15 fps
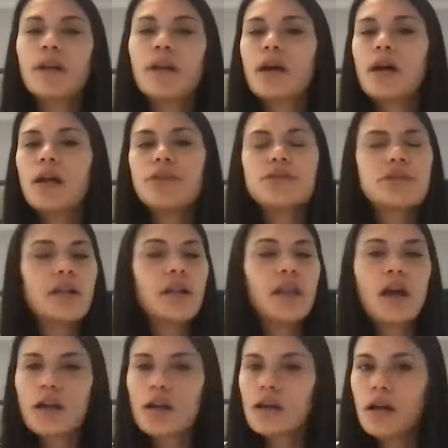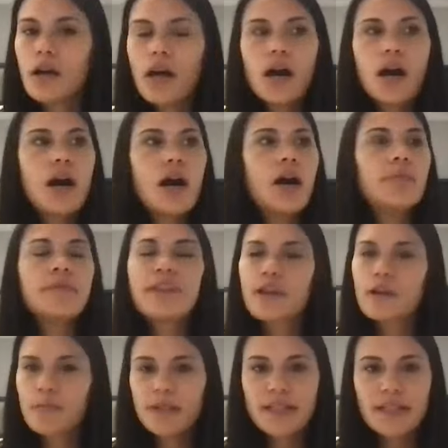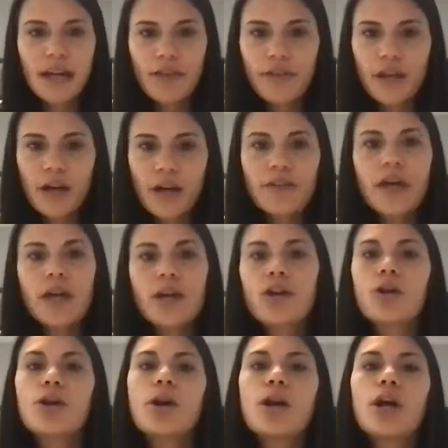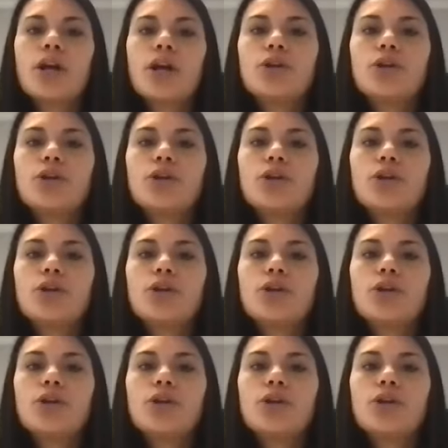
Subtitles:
but there's a lot of therapists out there that are,